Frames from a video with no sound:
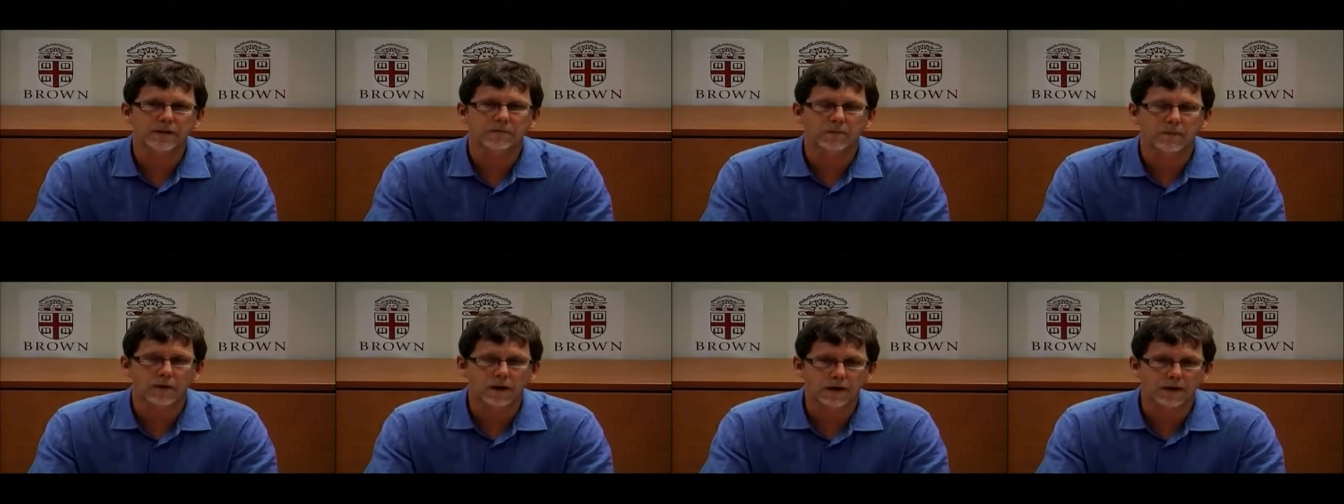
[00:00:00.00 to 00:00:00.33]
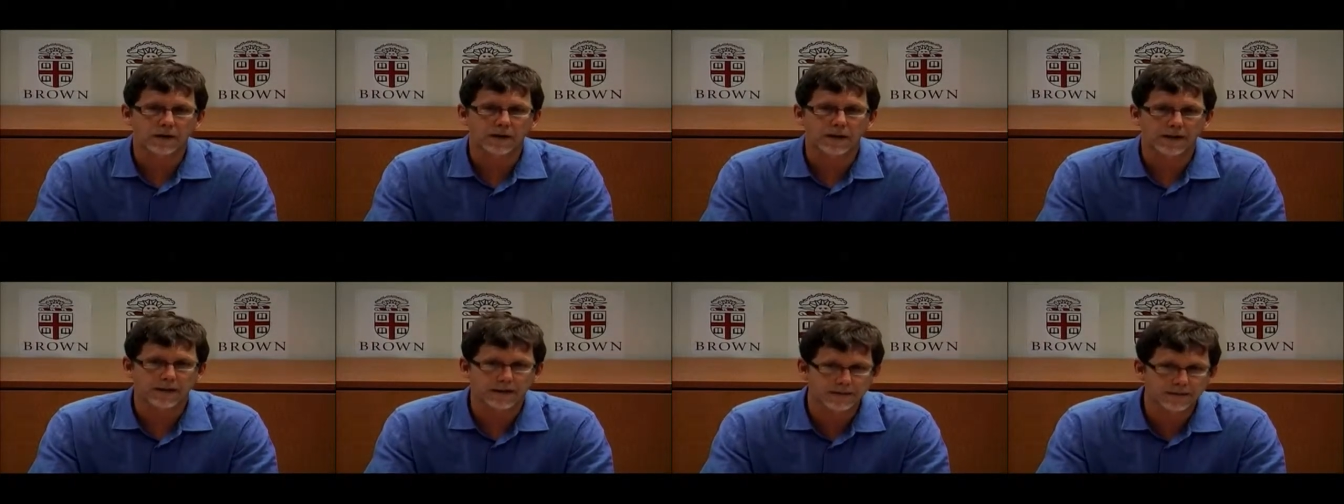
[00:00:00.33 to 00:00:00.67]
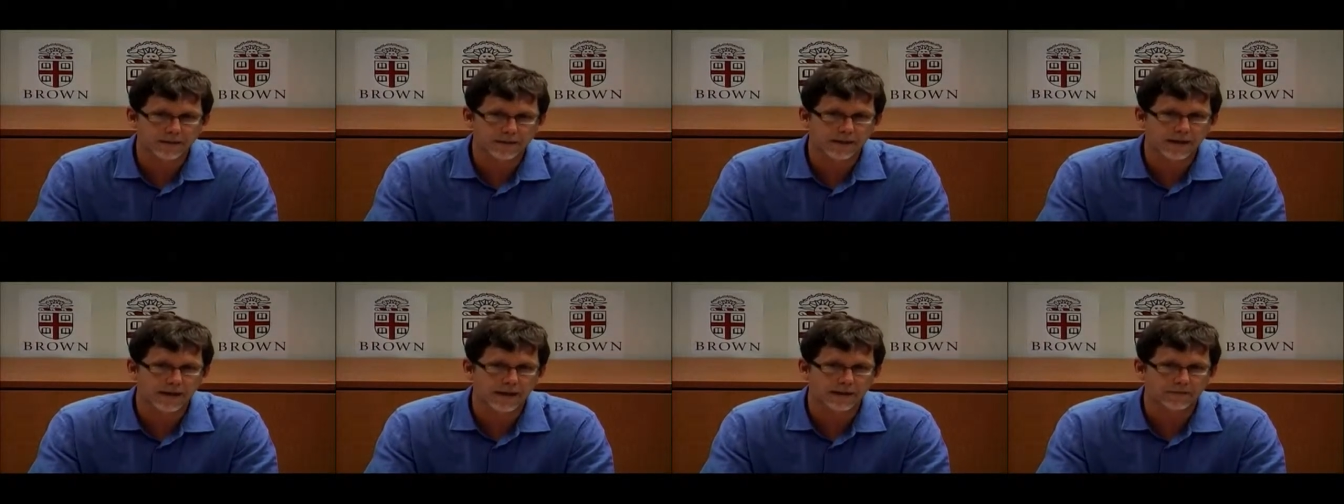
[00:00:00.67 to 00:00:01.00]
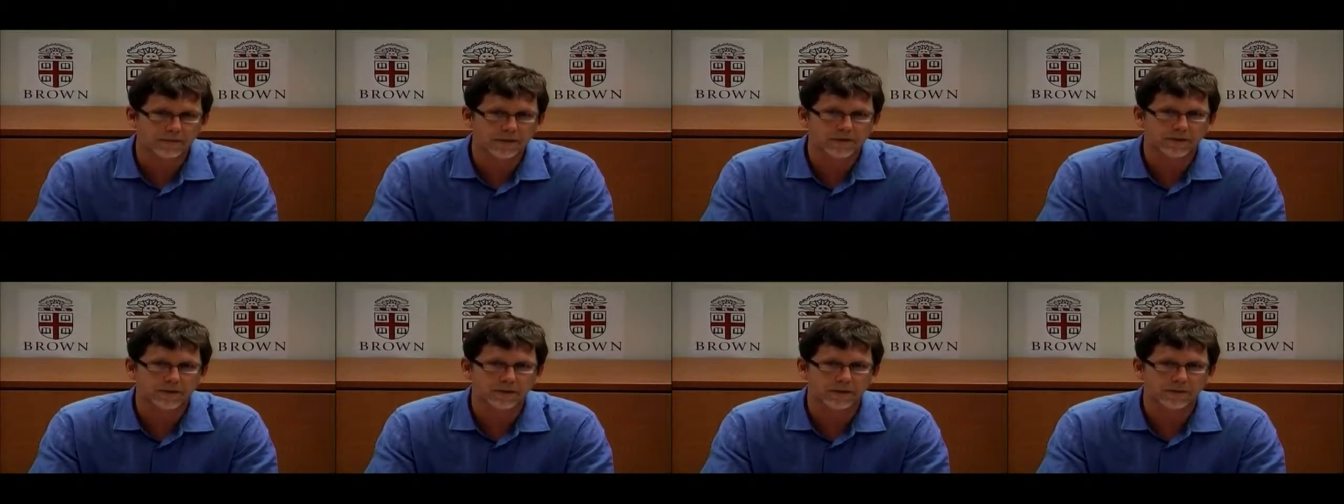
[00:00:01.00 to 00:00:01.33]
of water into the
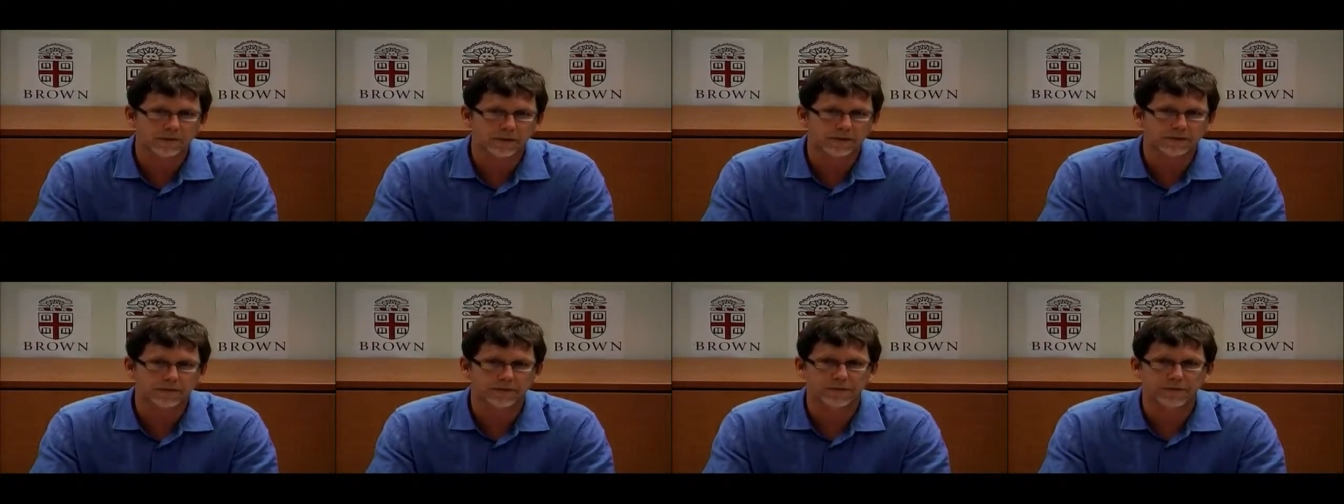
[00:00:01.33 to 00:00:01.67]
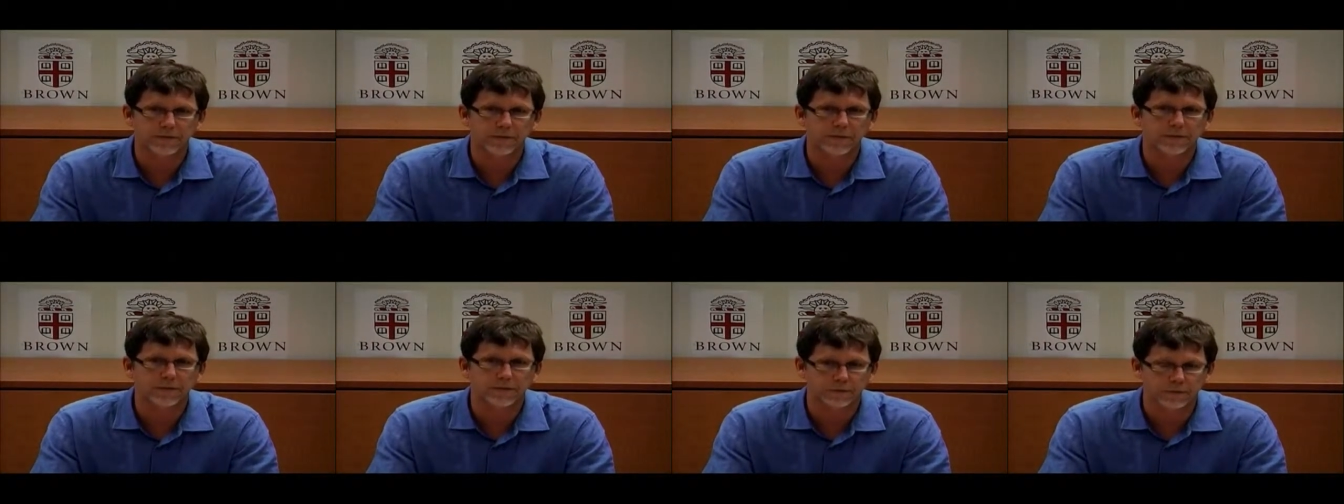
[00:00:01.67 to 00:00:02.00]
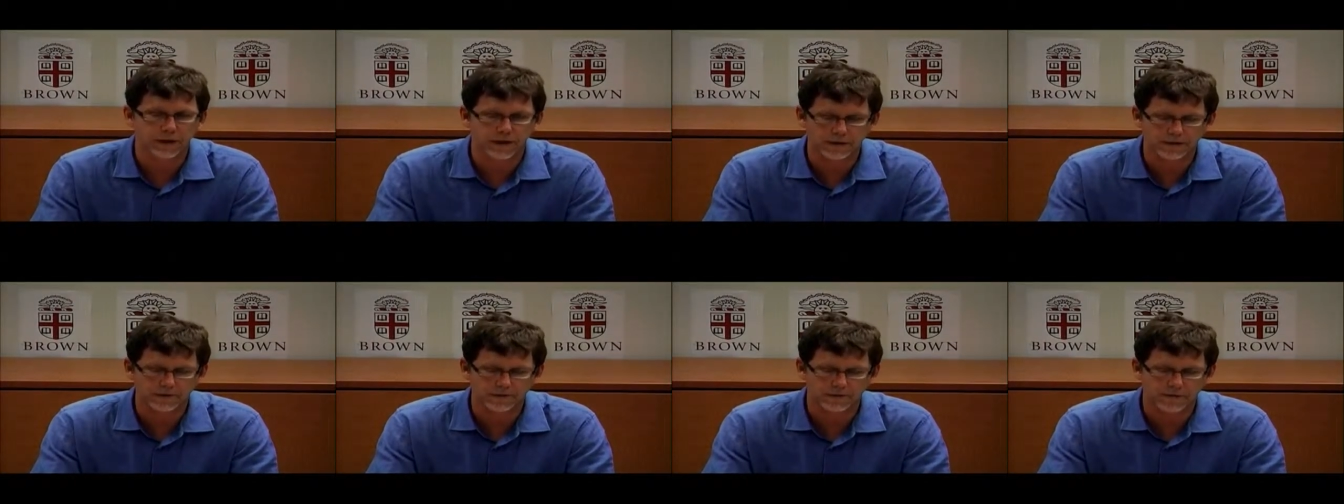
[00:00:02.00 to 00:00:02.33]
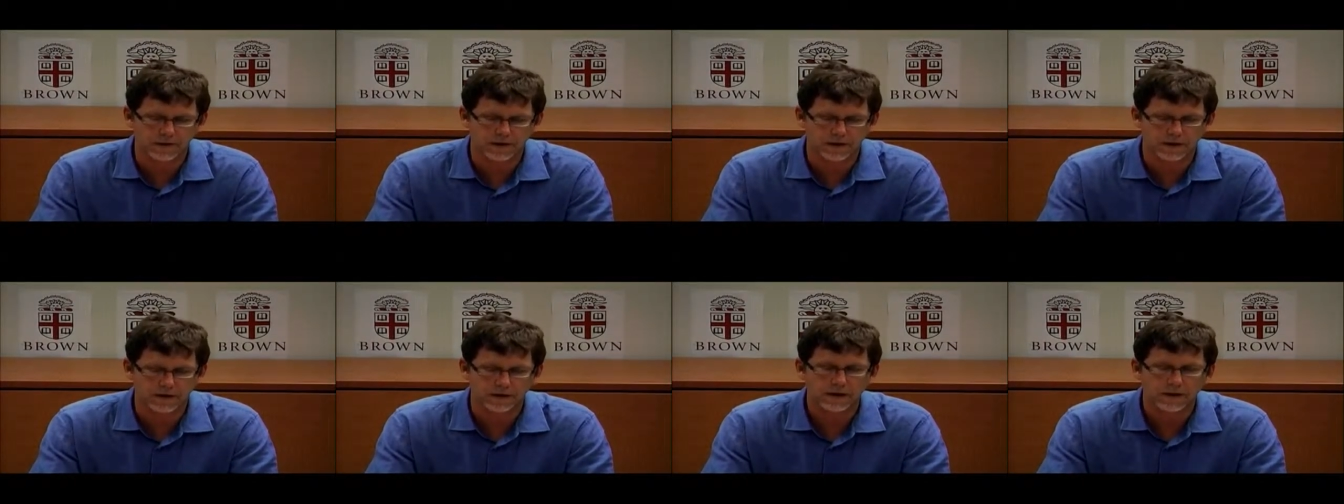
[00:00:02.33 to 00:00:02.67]
atmosphere, which fuels
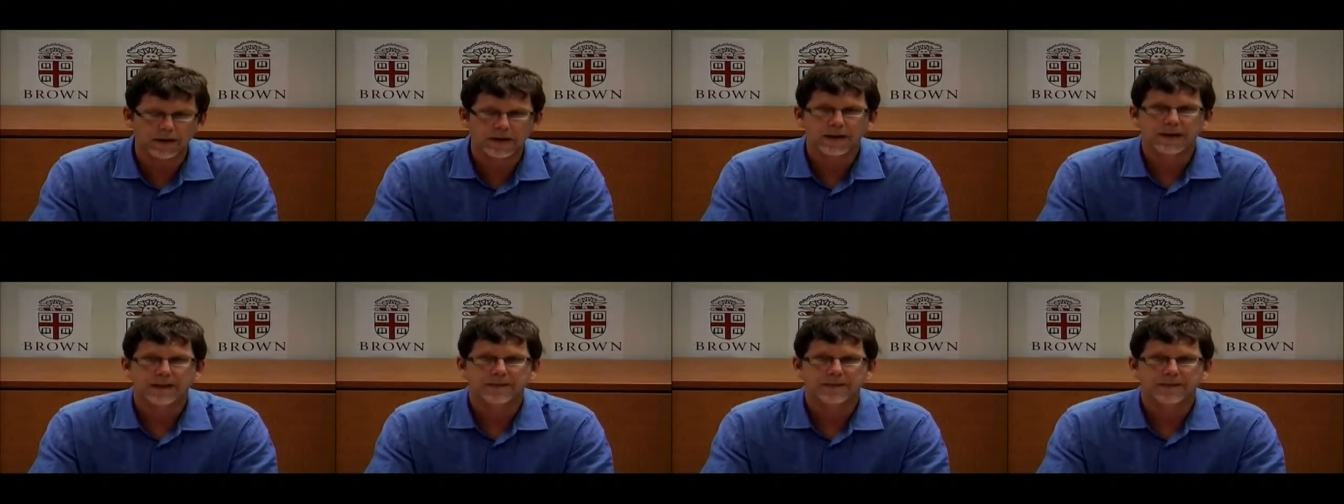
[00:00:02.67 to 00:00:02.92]
rainfall,